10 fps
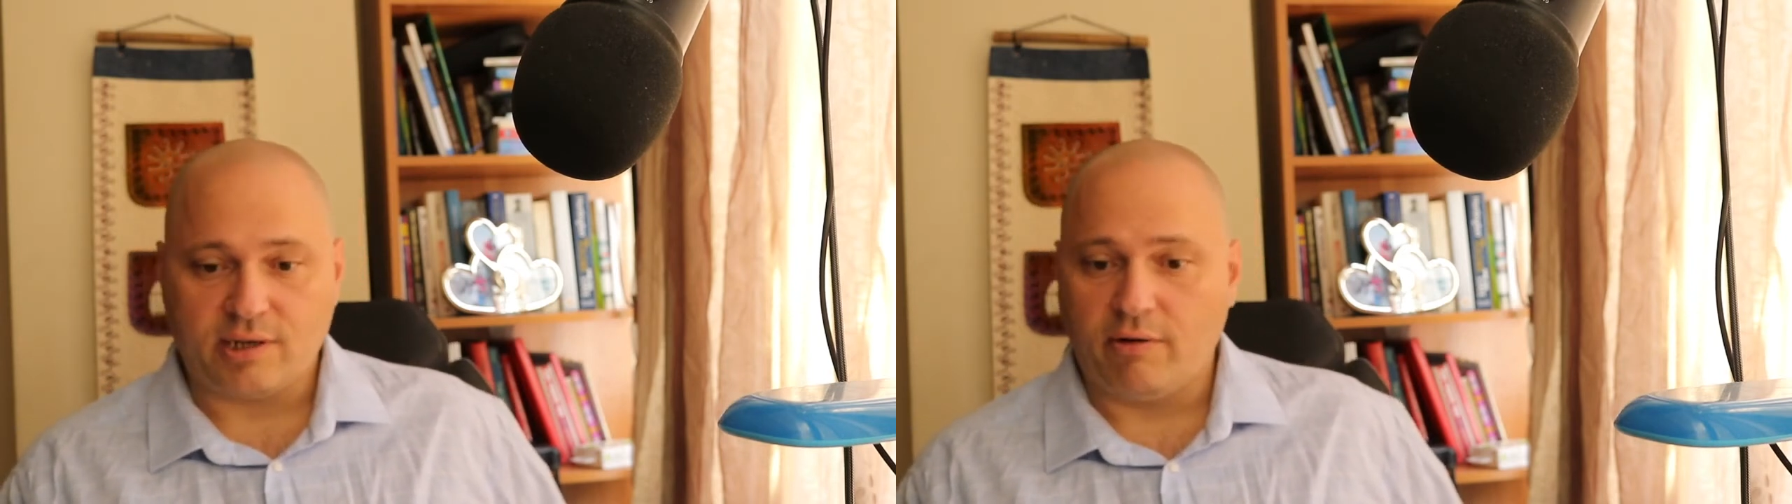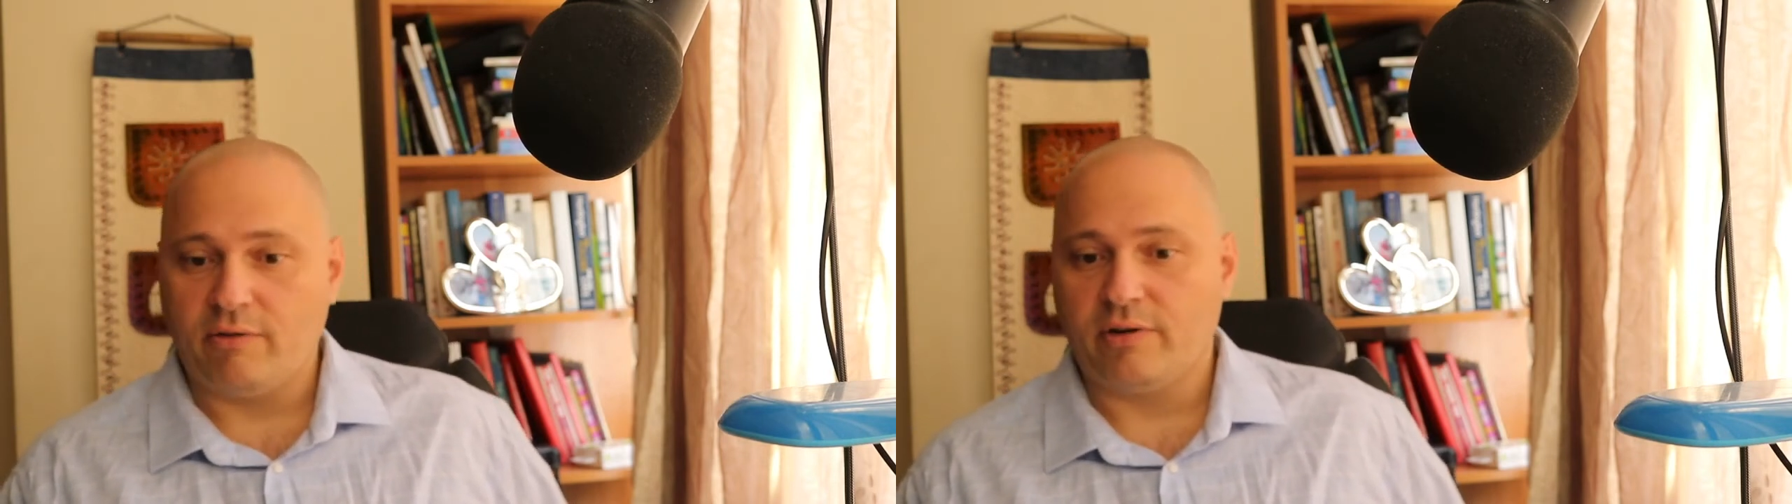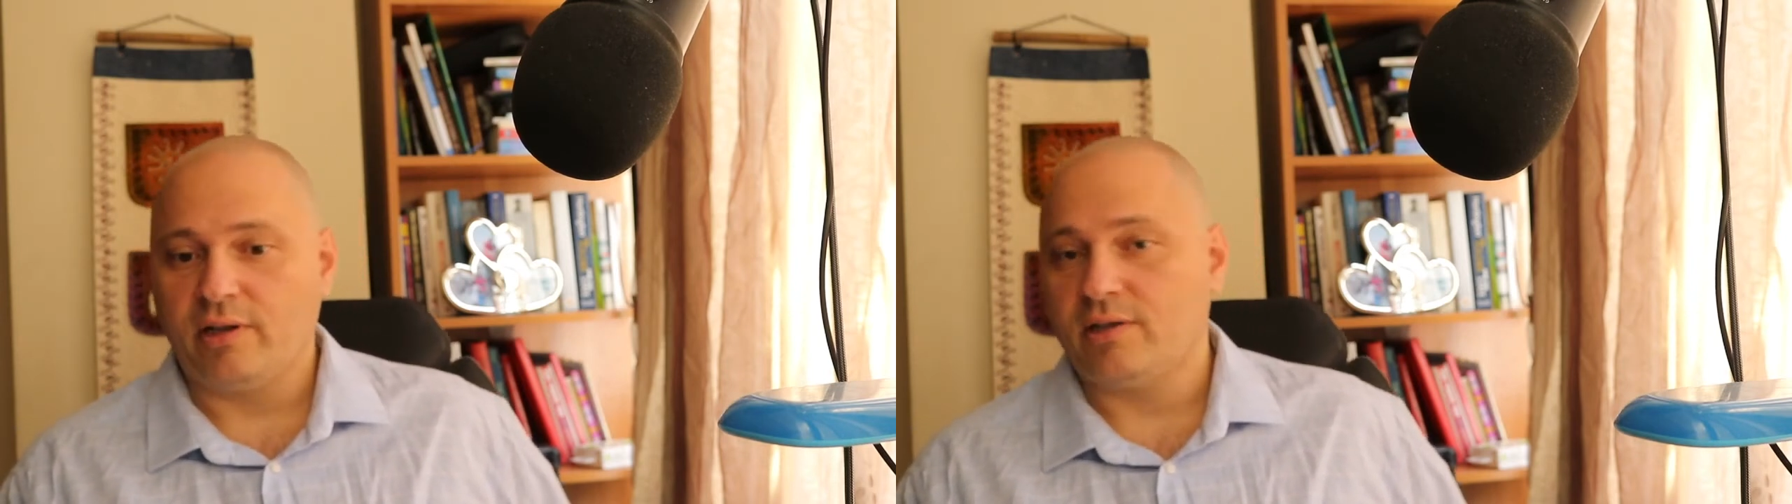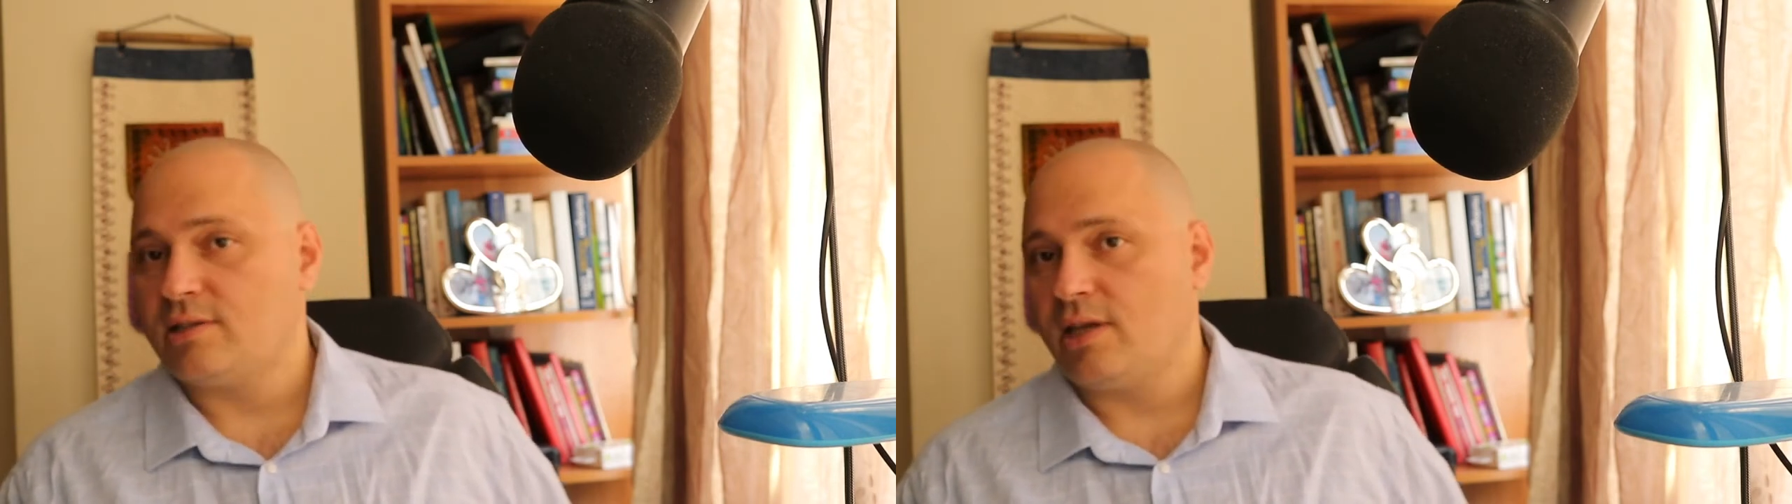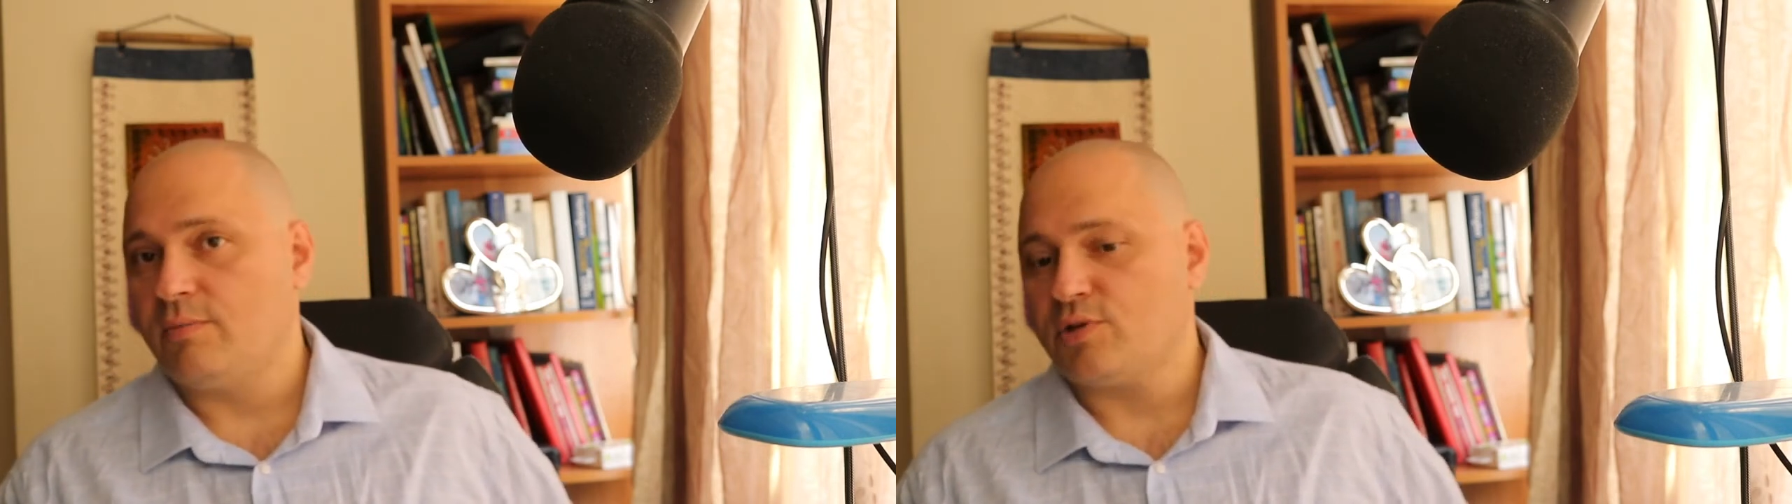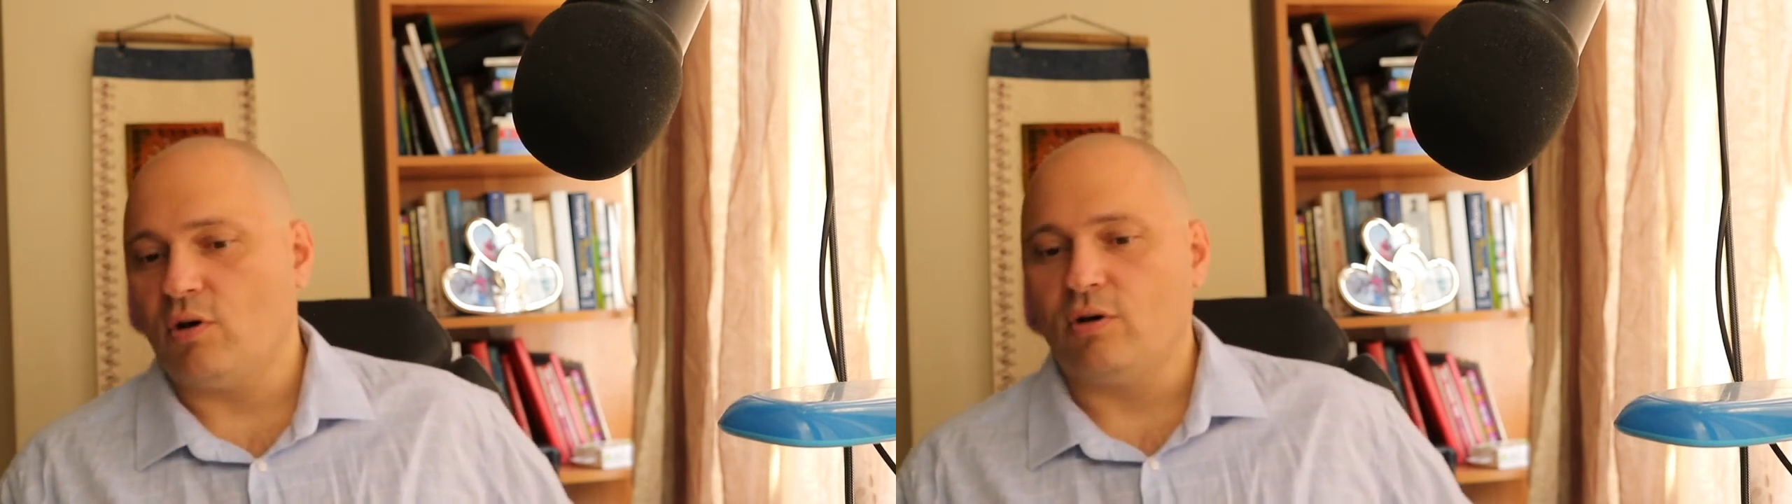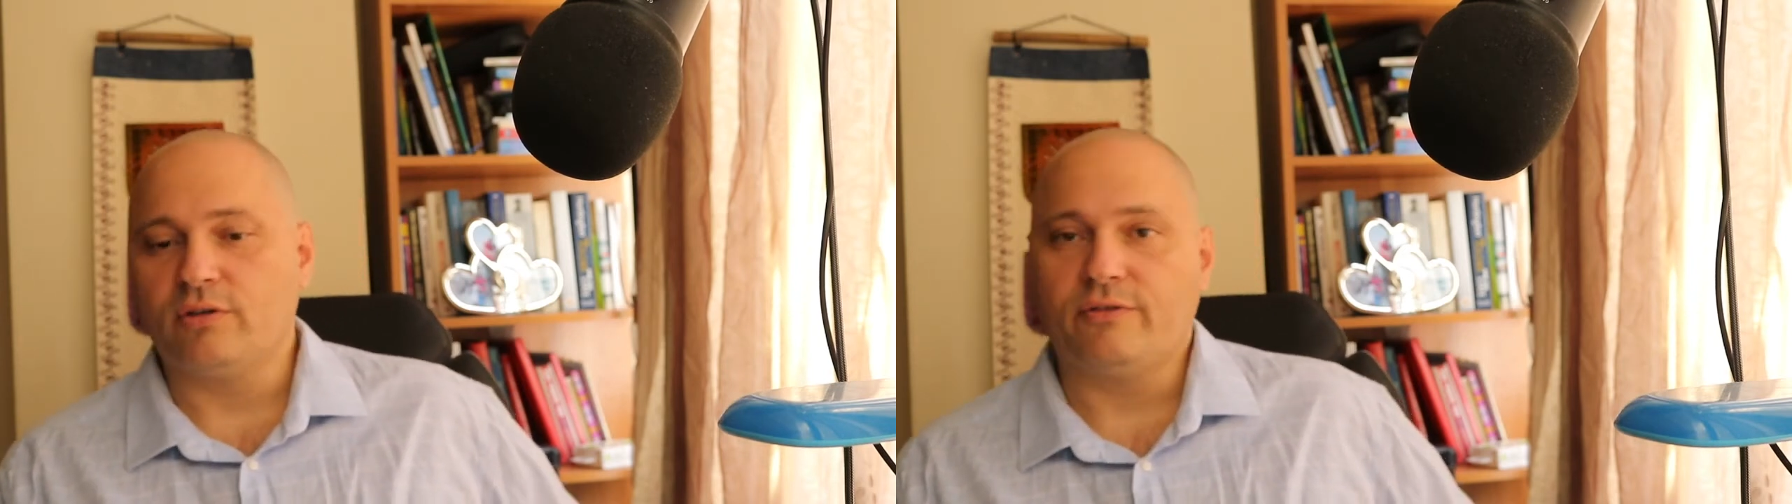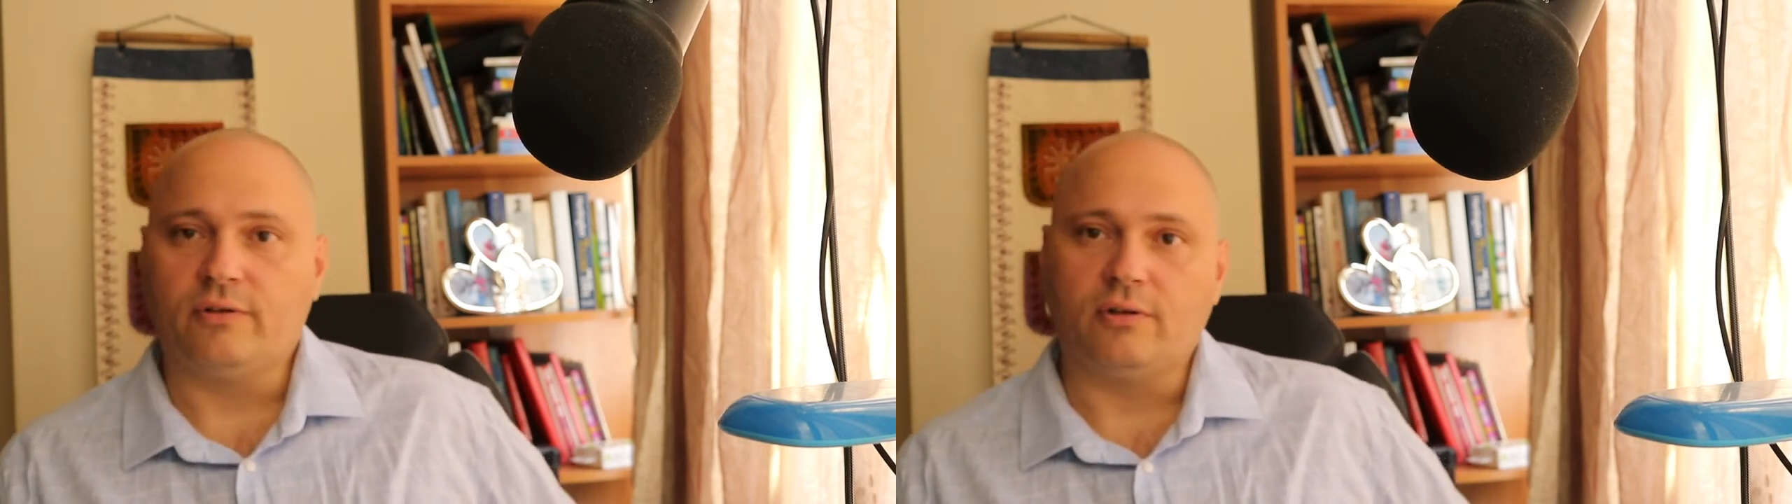However, it seems
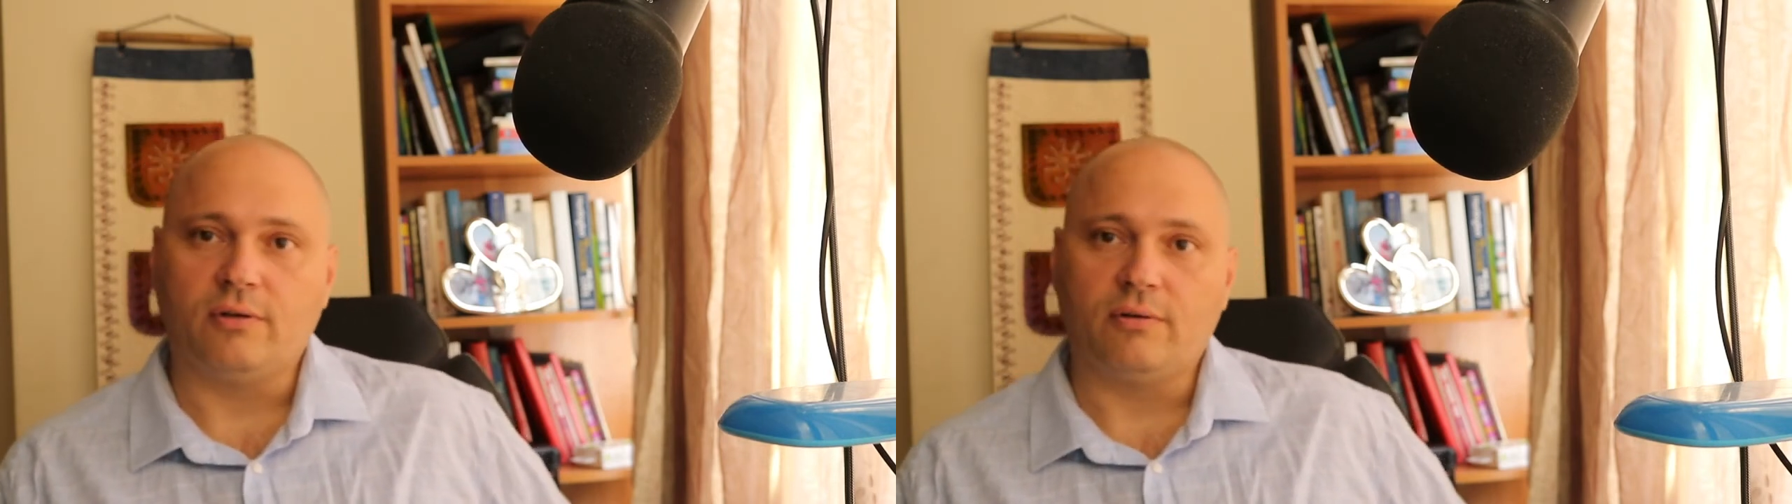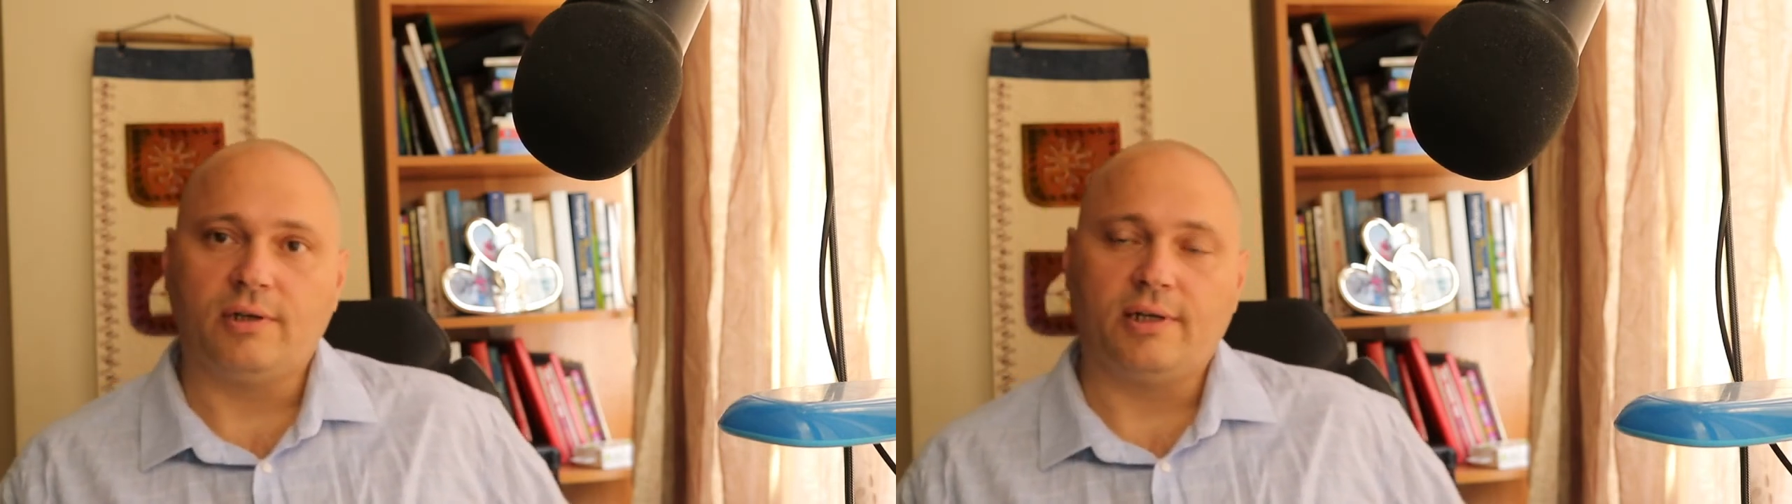odd for,